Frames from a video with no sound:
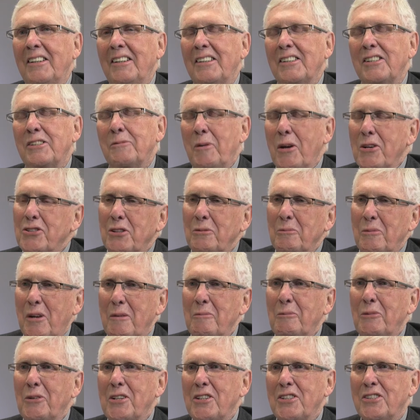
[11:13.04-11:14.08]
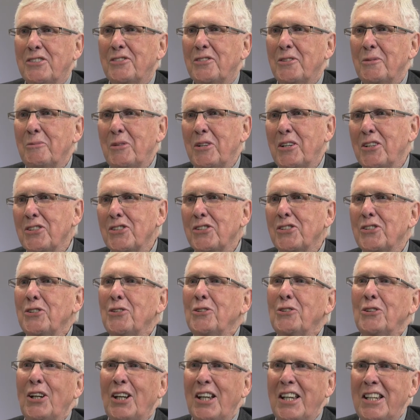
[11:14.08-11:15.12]
Special memories for me are so
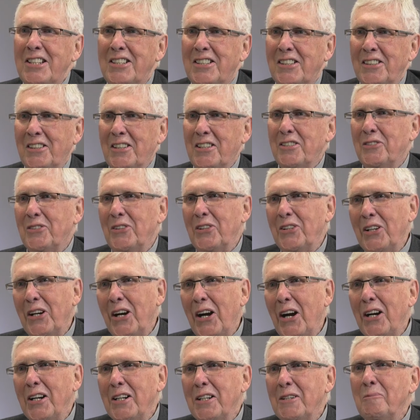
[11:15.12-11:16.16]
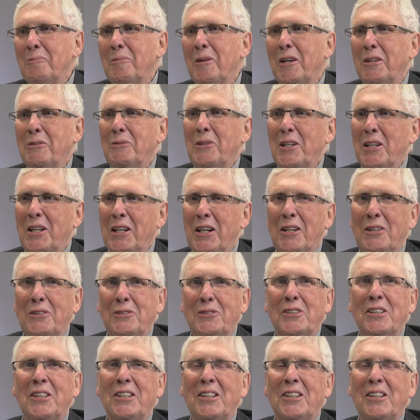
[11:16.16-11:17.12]
legion, it's very hard to pick one out.